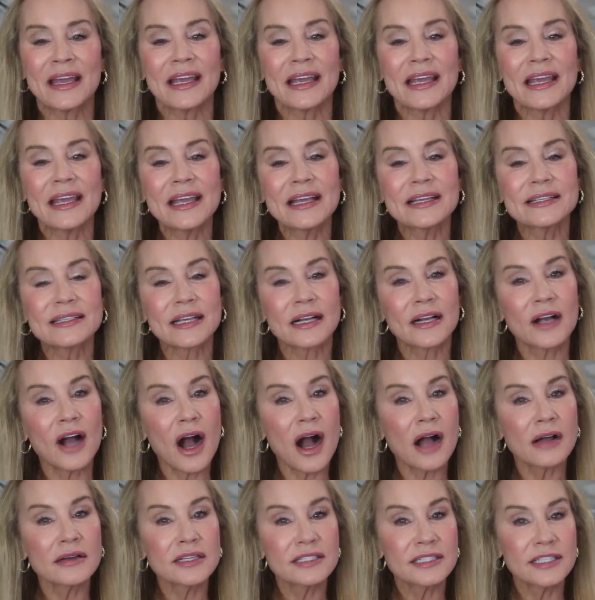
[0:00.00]
He is a
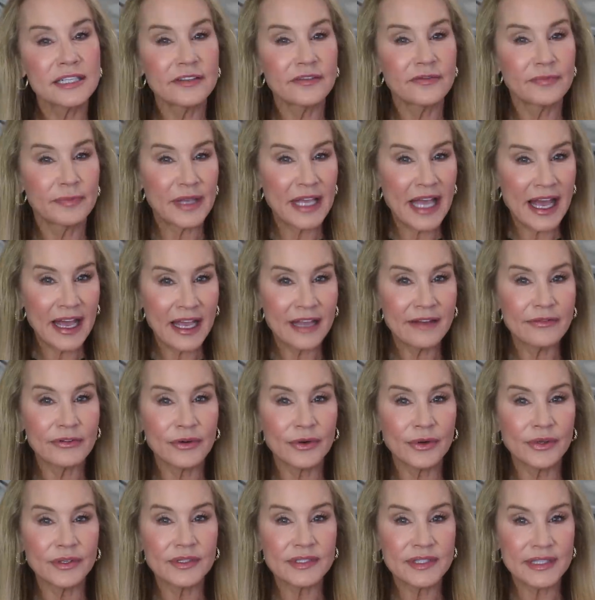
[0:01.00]
cognitive
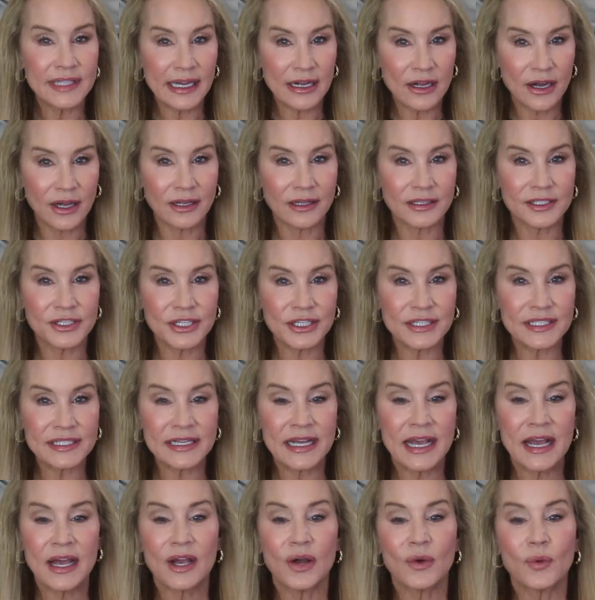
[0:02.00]
behavioral
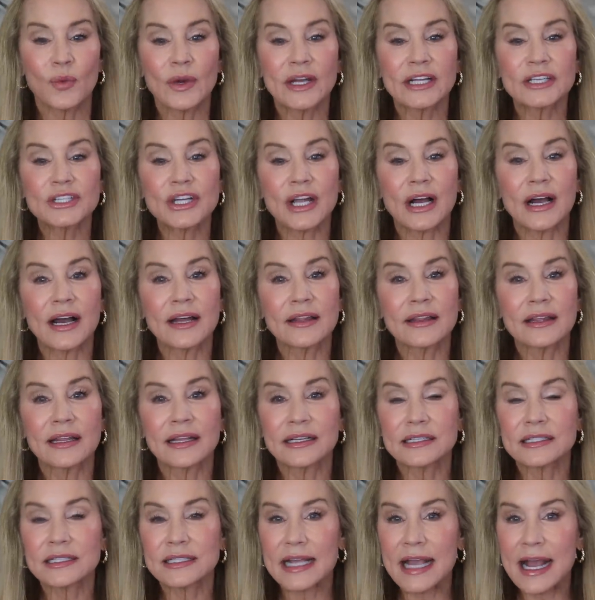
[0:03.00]
psychologist, which I
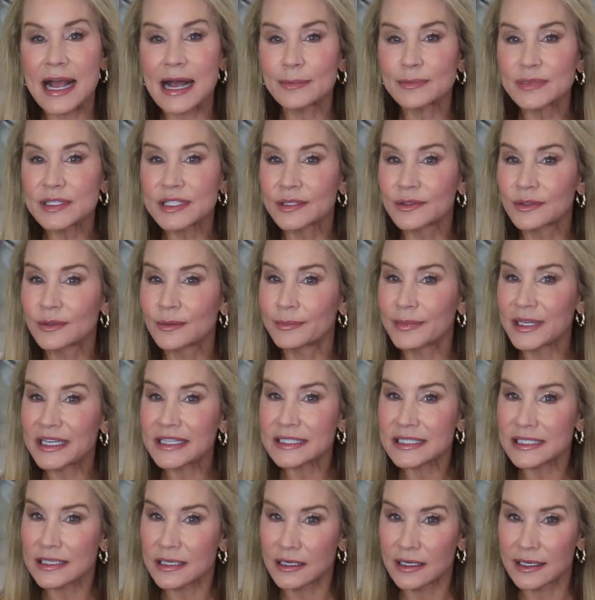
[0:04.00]
think is the absolute
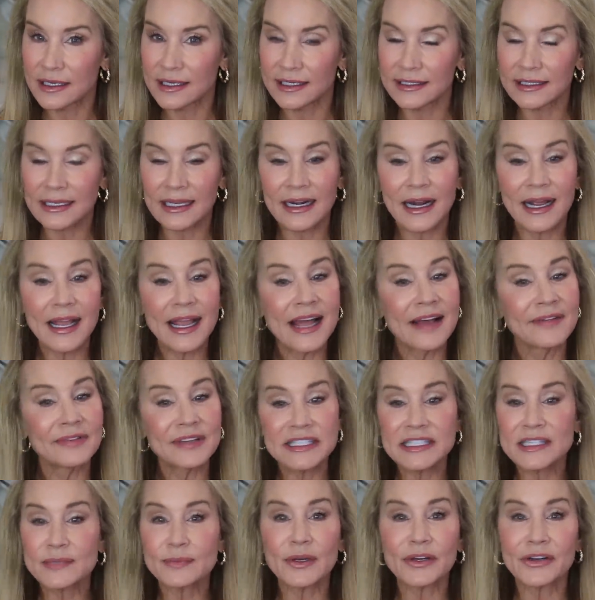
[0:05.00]
best kind, and I have
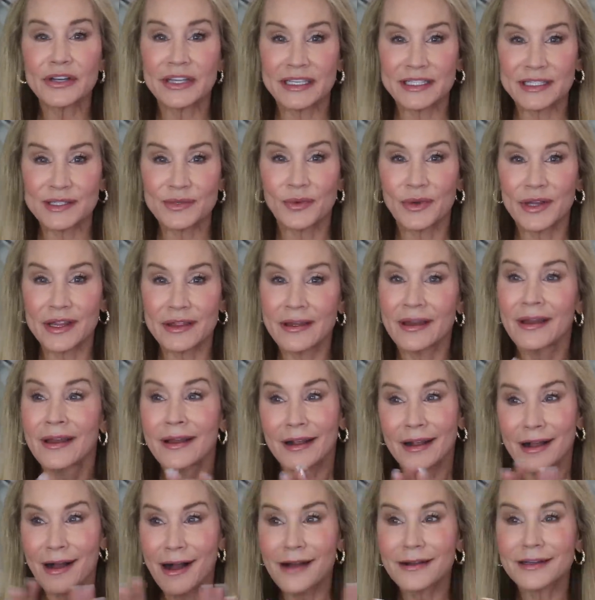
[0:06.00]
experience with
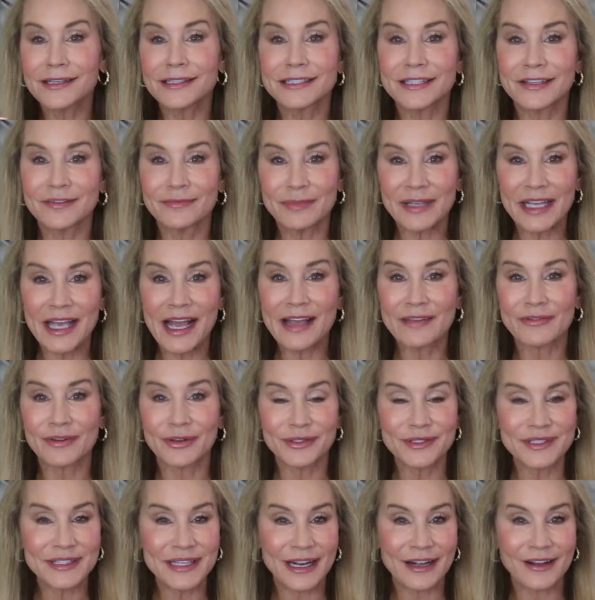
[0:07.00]
cognitive
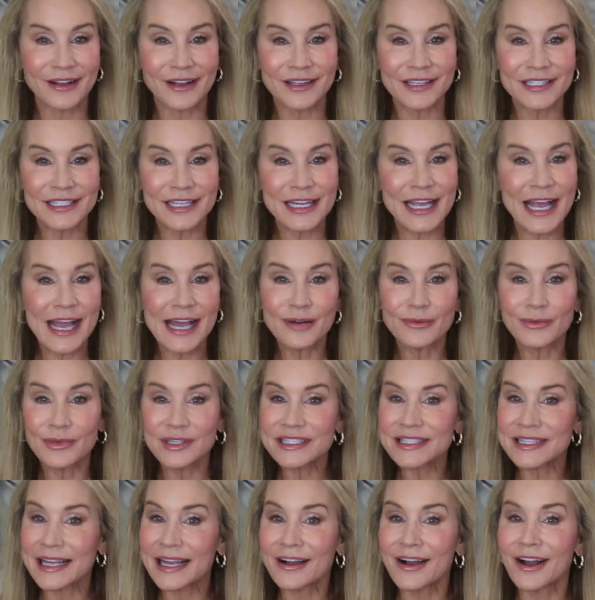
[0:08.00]
behavioral psychology Psychology and
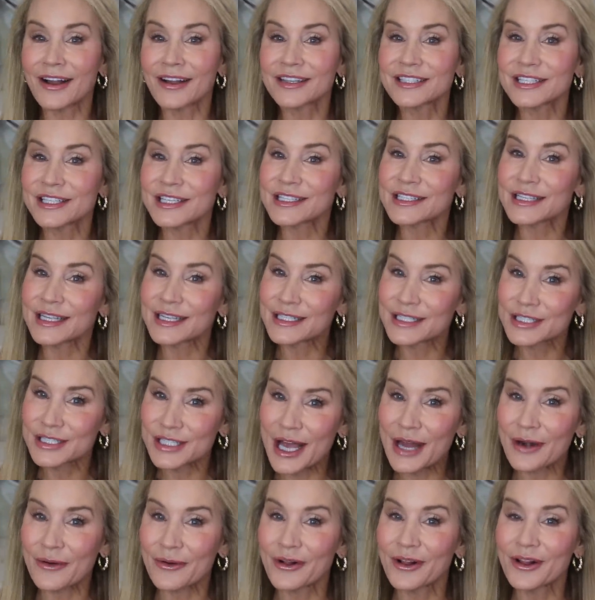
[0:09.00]
with psychologists in
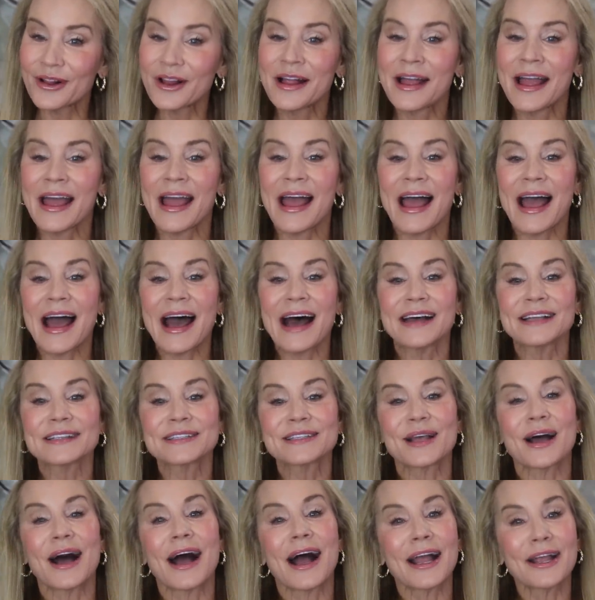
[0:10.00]
general,
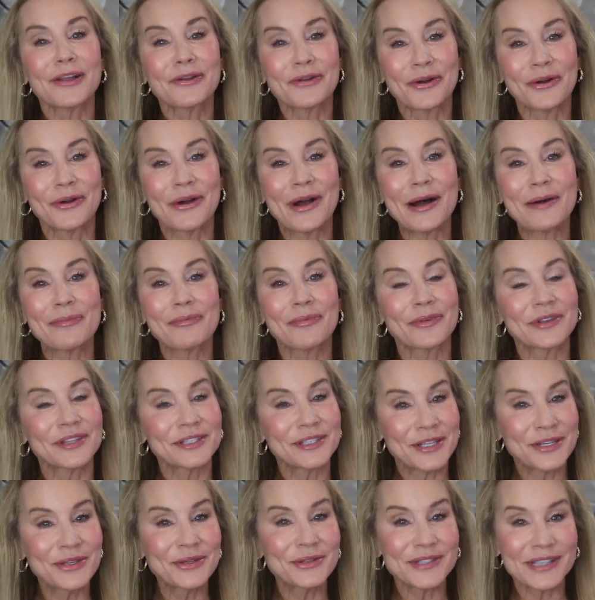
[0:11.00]
as I grew up
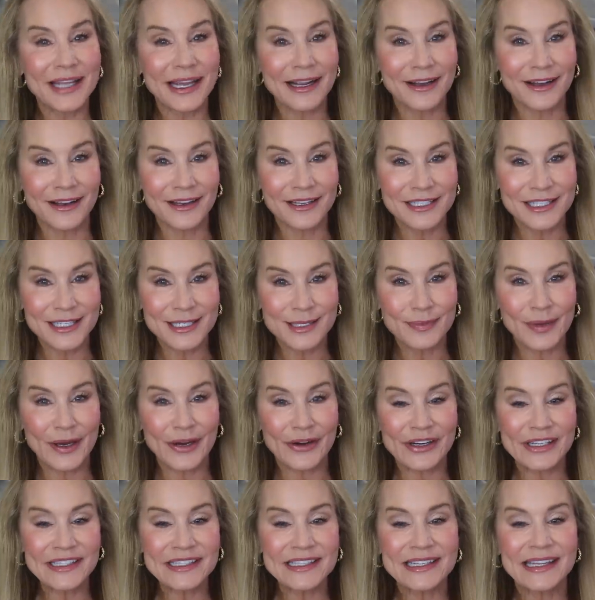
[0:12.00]
with two psychologist
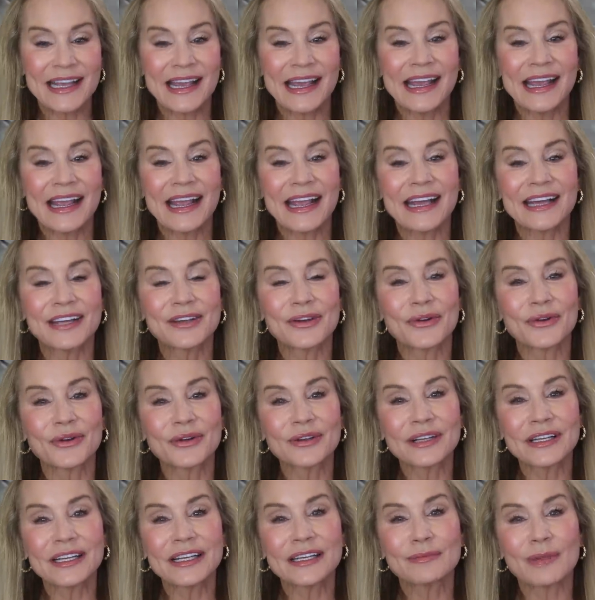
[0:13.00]
parents, and
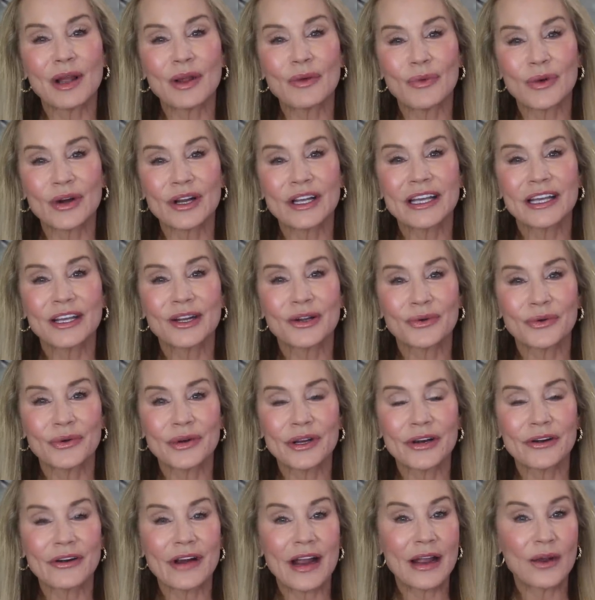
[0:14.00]
early in my working
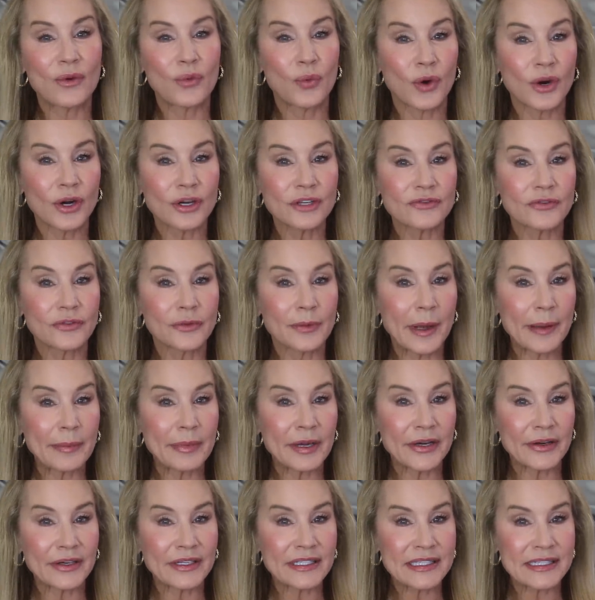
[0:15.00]
career I worked for my
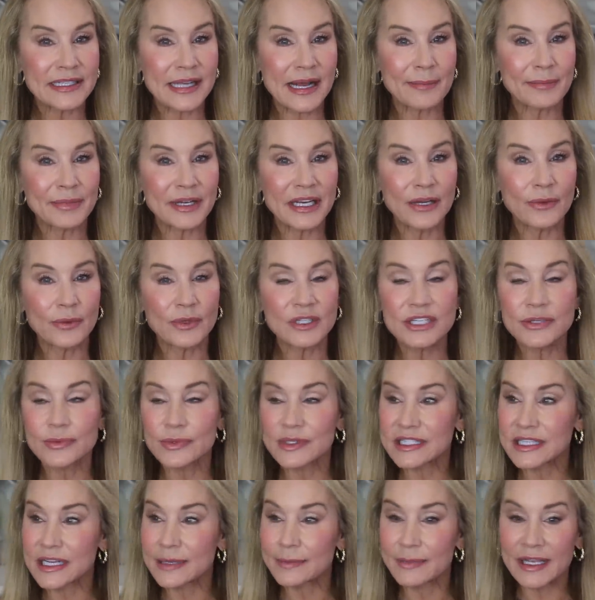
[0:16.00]
parents' company, which
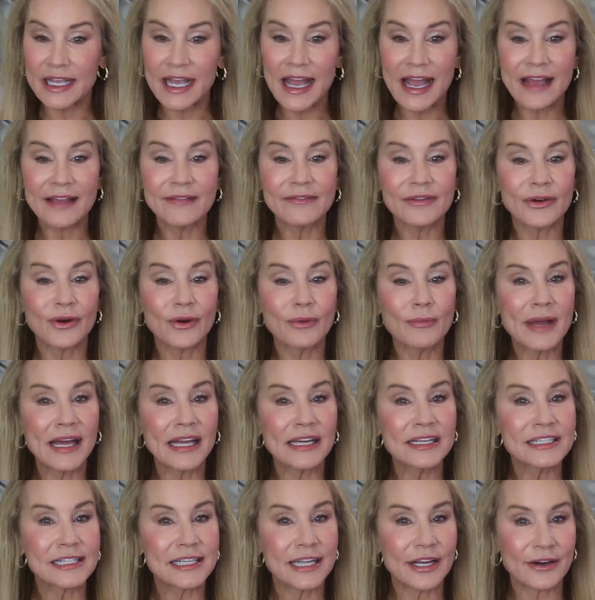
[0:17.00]
was a behavioral
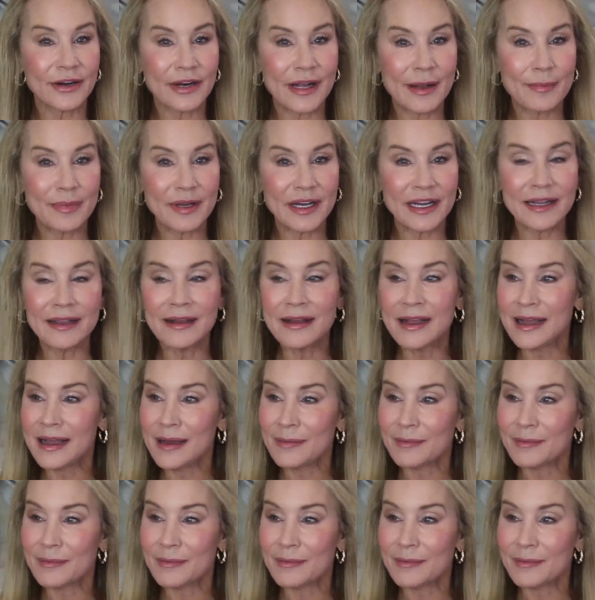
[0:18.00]
managed care company.